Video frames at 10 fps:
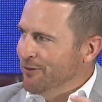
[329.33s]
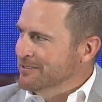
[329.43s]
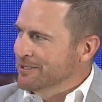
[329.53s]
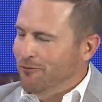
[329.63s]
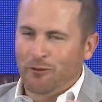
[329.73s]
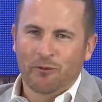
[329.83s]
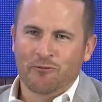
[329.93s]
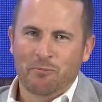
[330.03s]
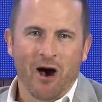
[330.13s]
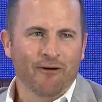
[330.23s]
And so
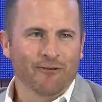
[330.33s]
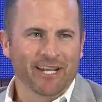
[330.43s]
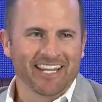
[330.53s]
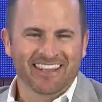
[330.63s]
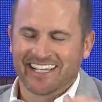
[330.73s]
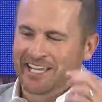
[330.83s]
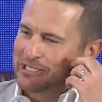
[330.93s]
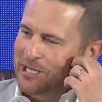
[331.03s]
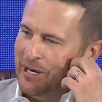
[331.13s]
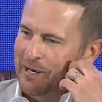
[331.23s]
if I'm off on anything I
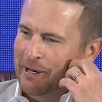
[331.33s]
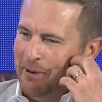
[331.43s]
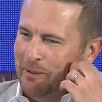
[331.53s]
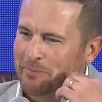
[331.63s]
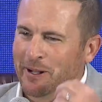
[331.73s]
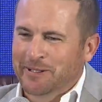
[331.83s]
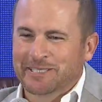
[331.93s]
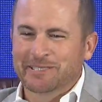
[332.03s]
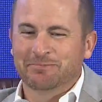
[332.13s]
share here, my apologies.